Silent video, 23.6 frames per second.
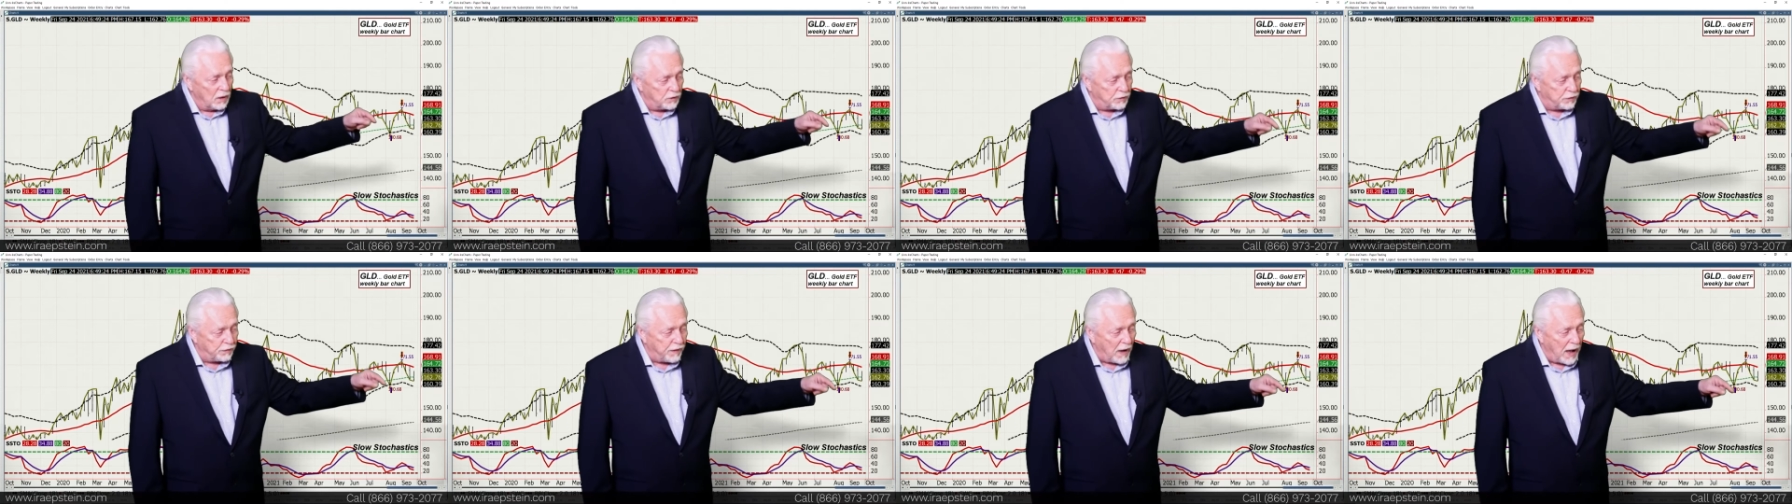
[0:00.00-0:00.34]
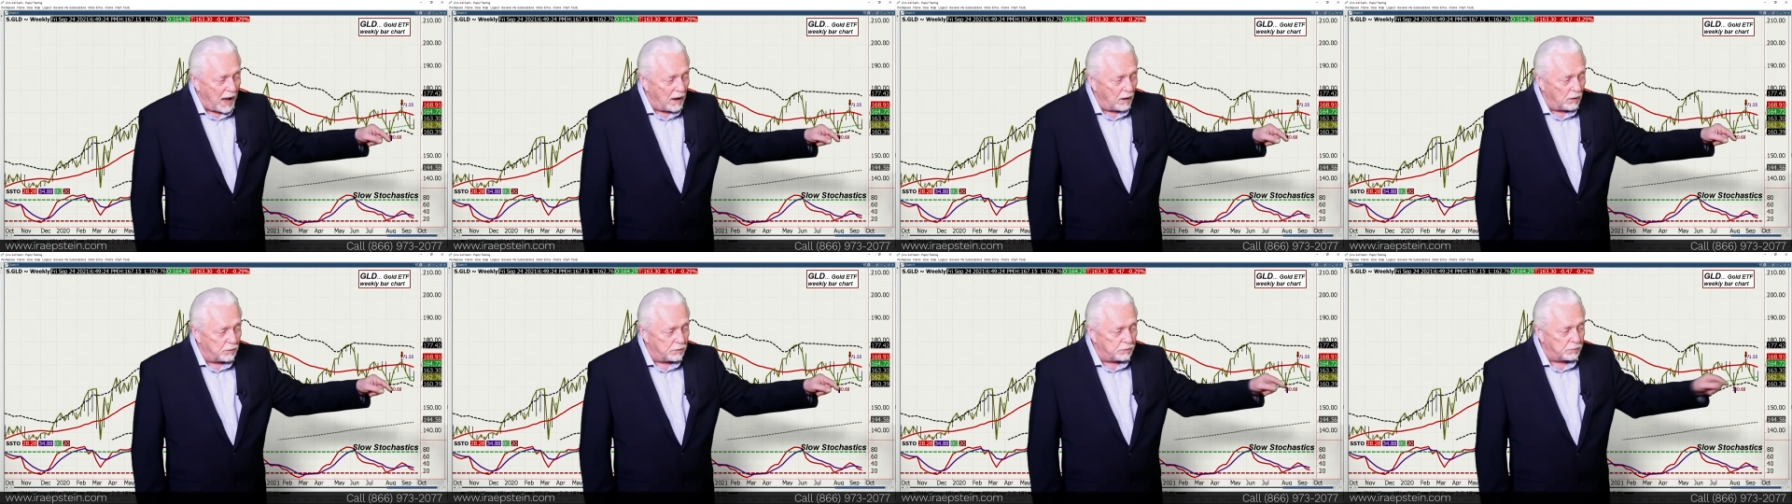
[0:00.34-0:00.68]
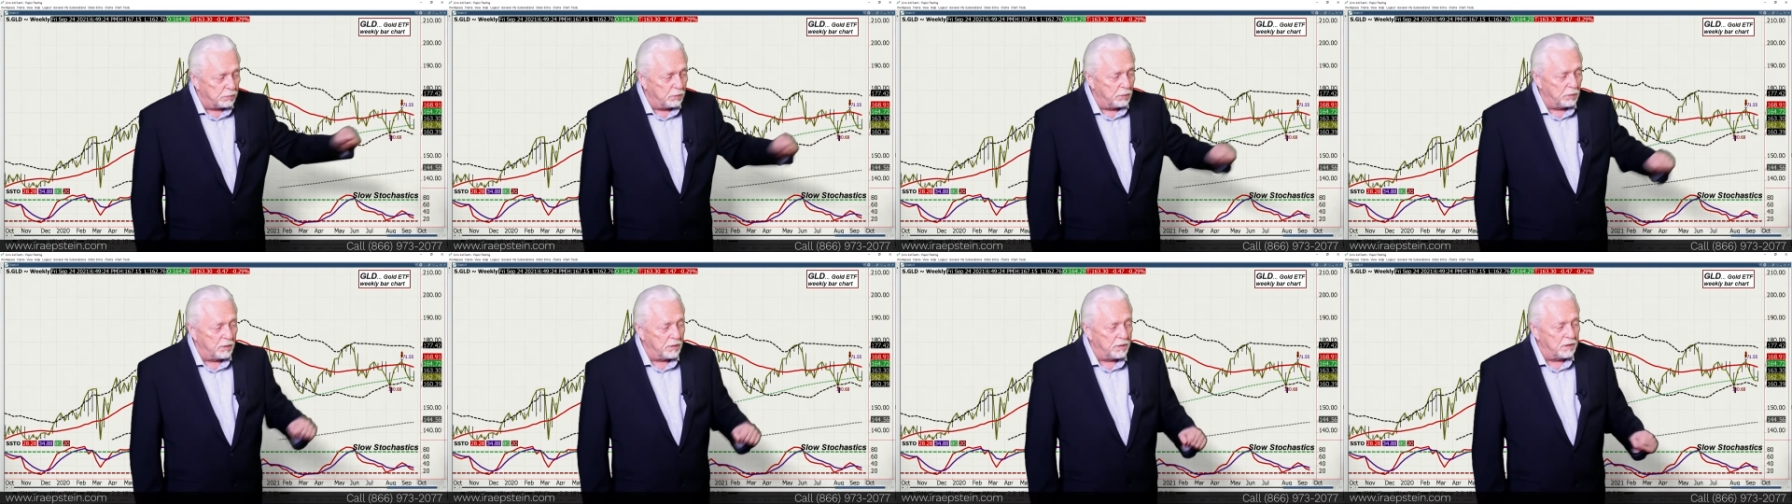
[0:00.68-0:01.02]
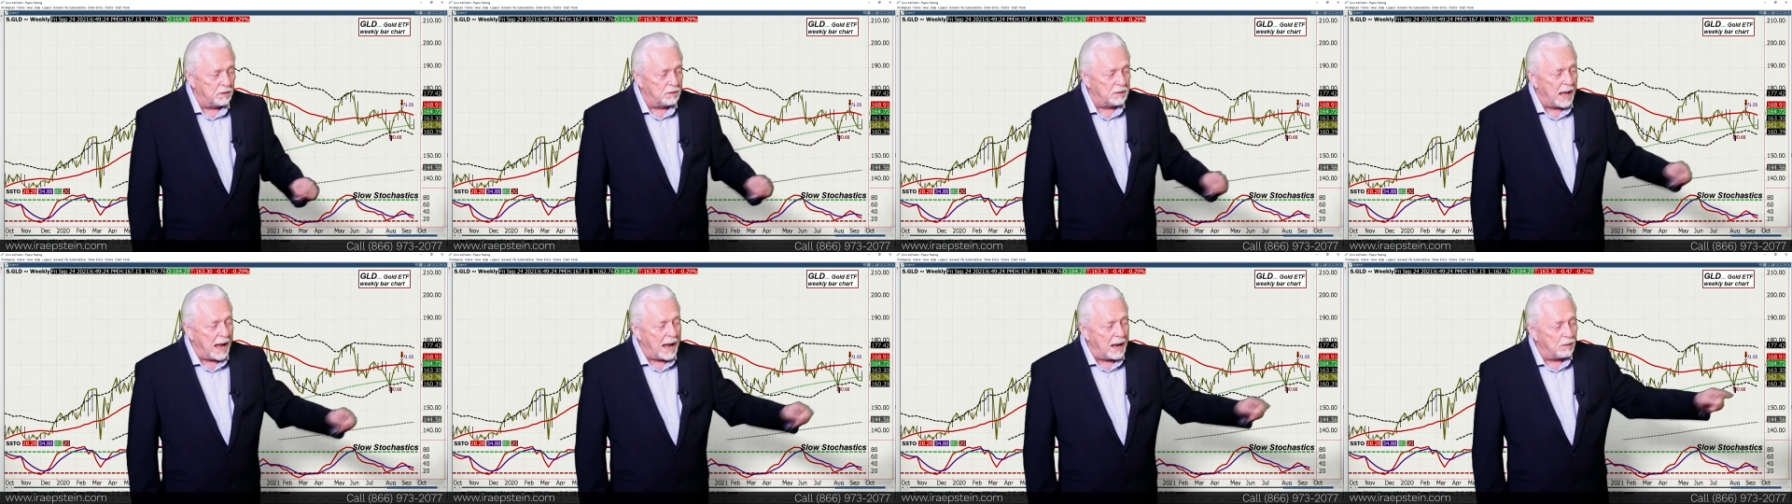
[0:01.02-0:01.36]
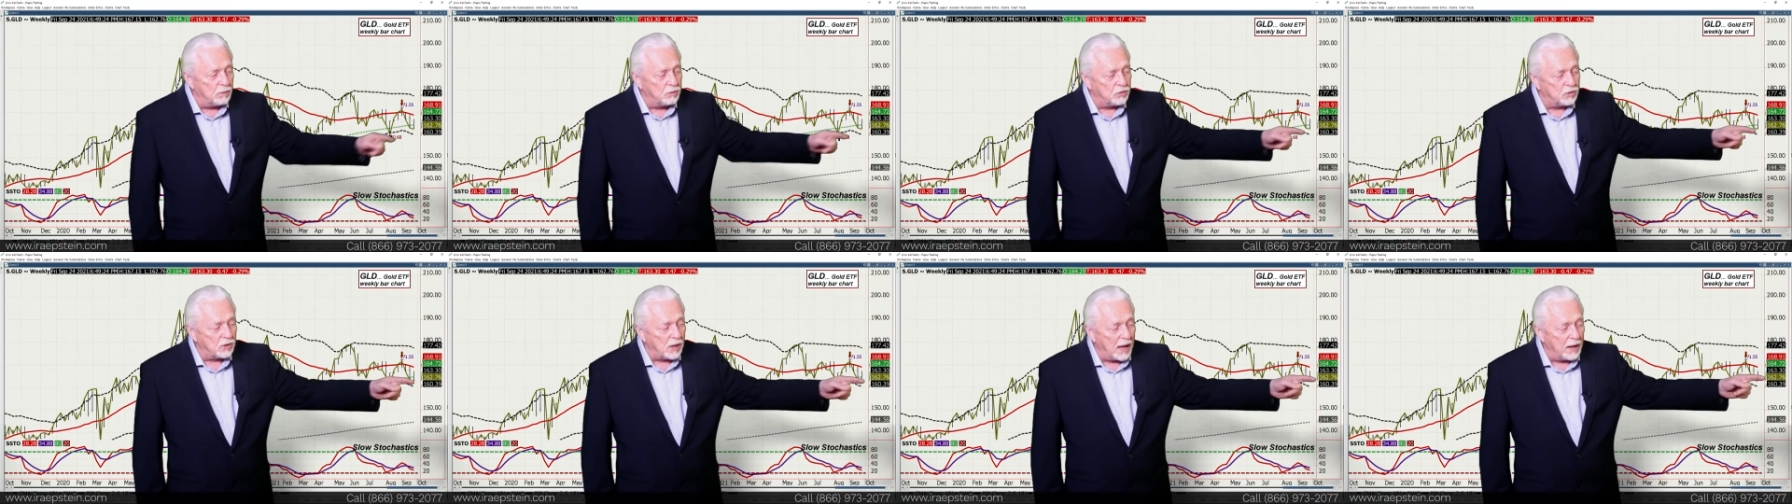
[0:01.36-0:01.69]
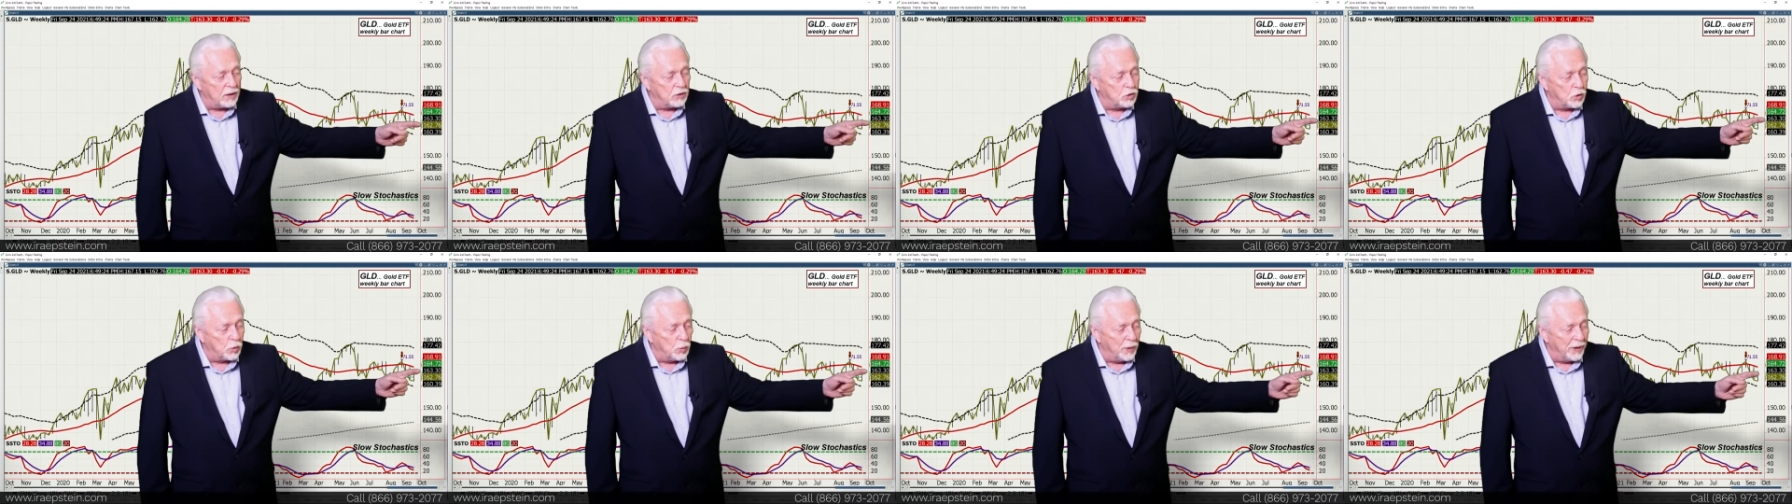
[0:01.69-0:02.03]
is follow through to the
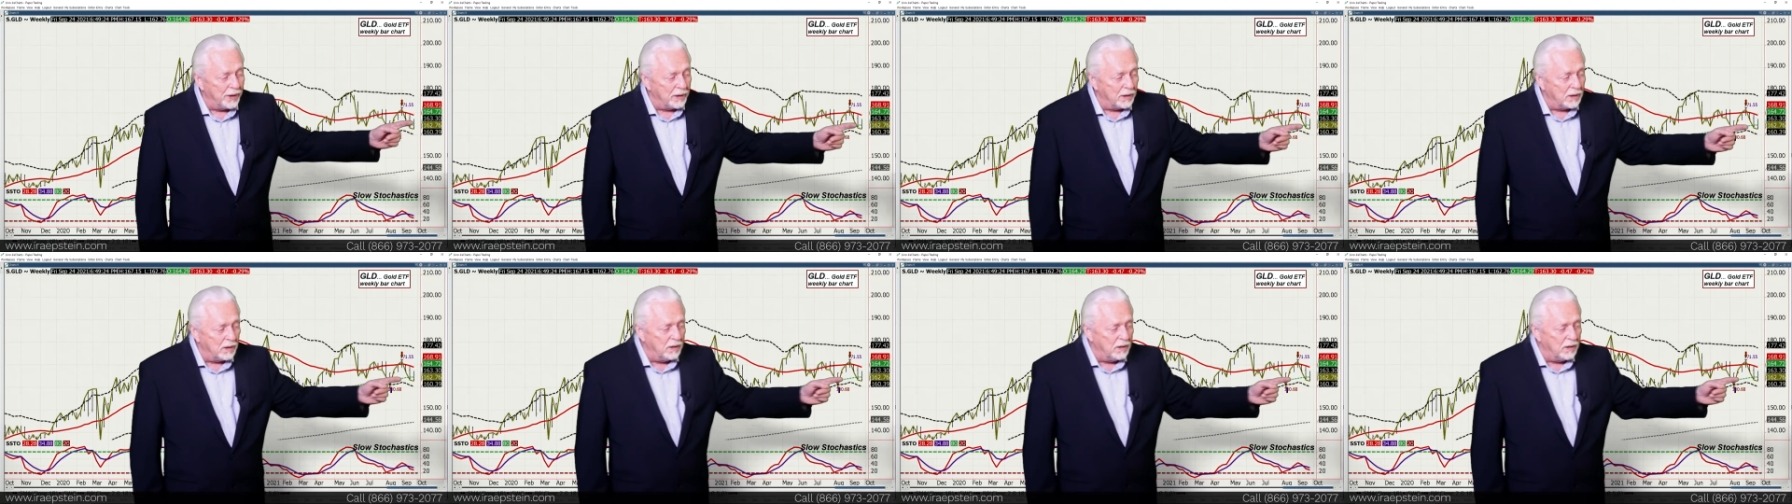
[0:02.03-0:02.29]
downside to at